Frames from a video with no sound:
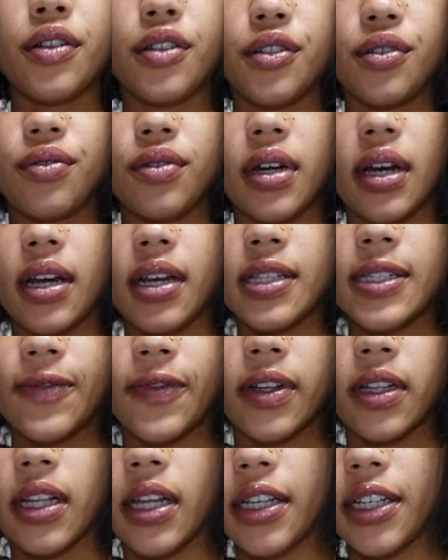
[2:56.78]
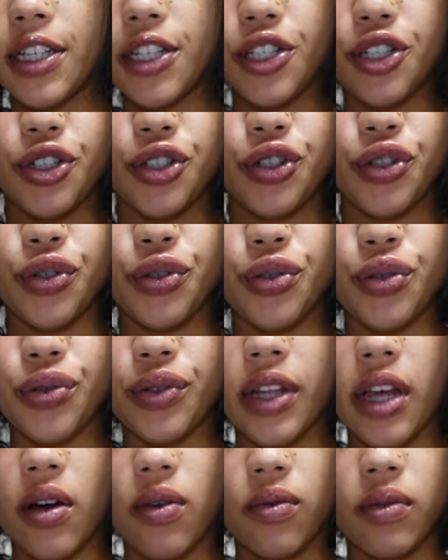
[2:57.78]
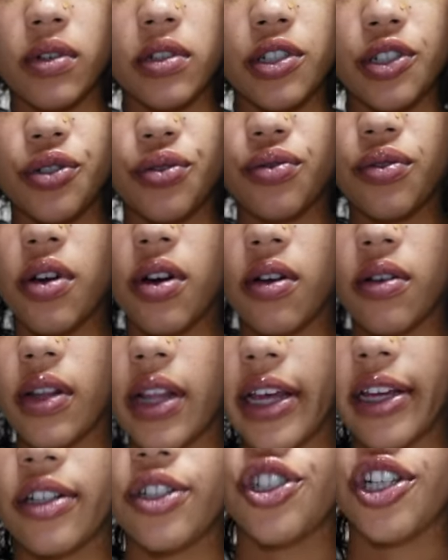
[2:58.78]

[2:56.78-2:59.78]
Do you guys feel like it's true that once you go like